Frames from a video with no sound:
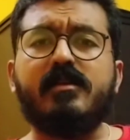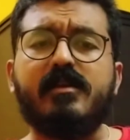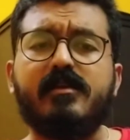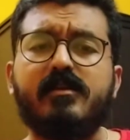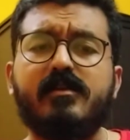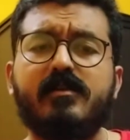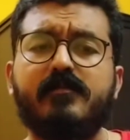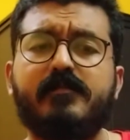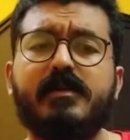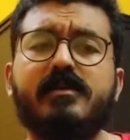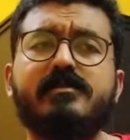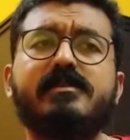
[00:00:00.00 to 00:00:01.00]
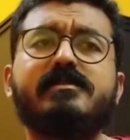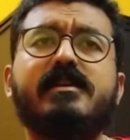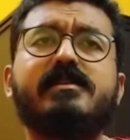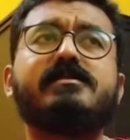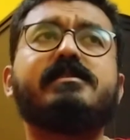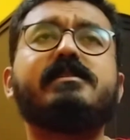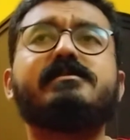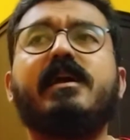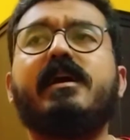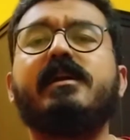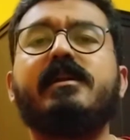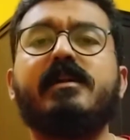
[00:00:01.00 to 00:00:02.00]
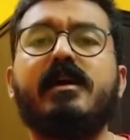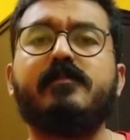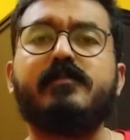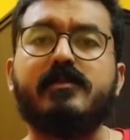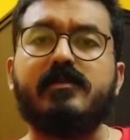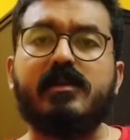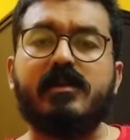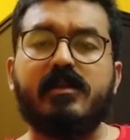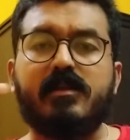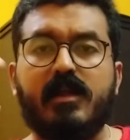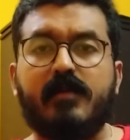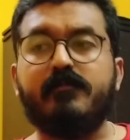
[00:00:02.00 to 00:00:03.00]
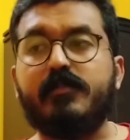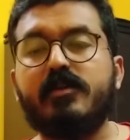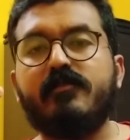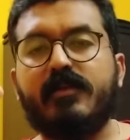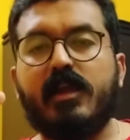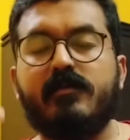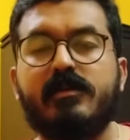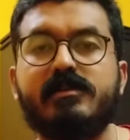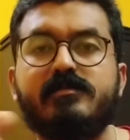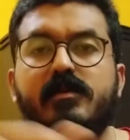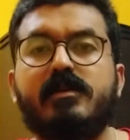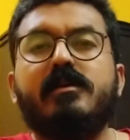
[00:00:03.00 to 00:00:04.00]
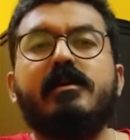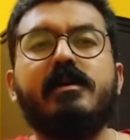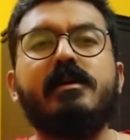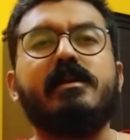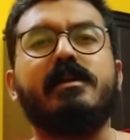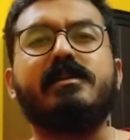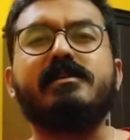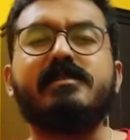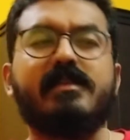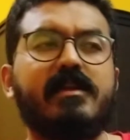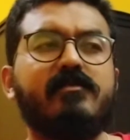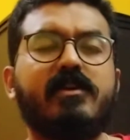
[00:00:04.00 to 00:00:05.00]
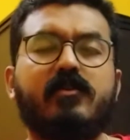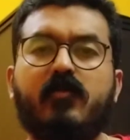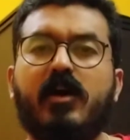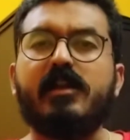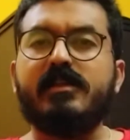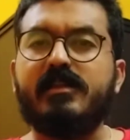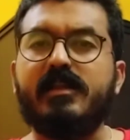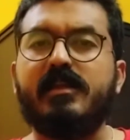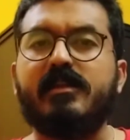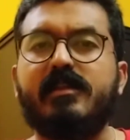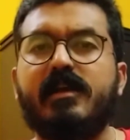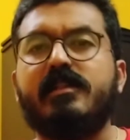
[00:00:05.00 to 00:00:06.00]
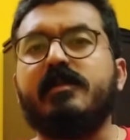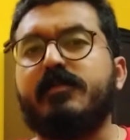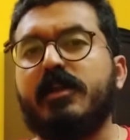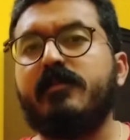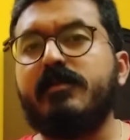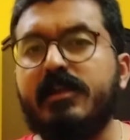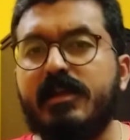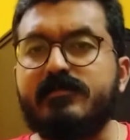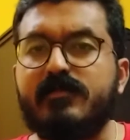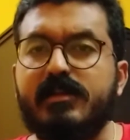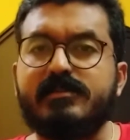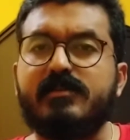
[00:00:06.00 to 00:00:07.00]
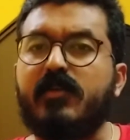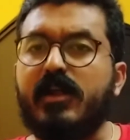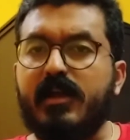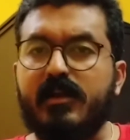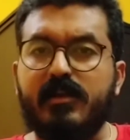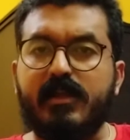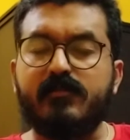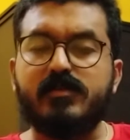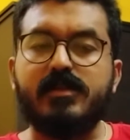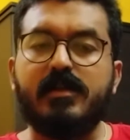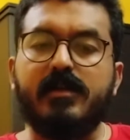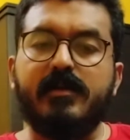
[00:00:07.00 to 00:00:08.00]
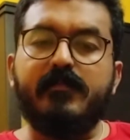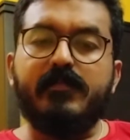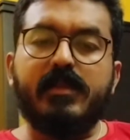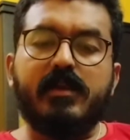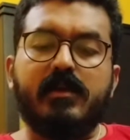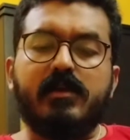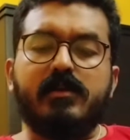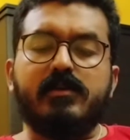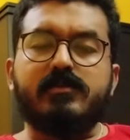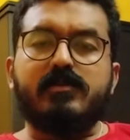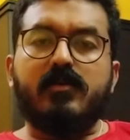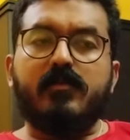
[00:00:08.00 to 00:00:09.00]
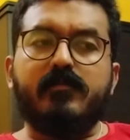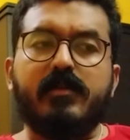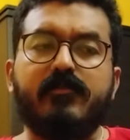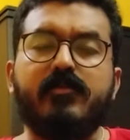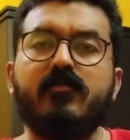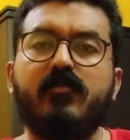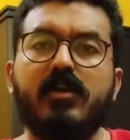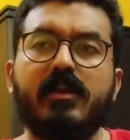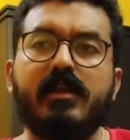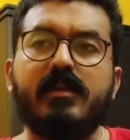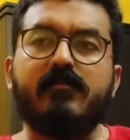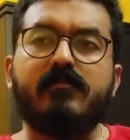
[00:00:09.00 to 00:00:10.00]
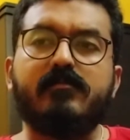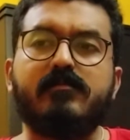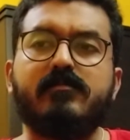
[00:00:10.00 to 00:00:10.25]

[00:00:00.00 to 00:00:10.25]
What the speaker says: because it just adds up to the number of cameras, but it doesn't give the quality that the primary as well as the wide angle gives. So if you want a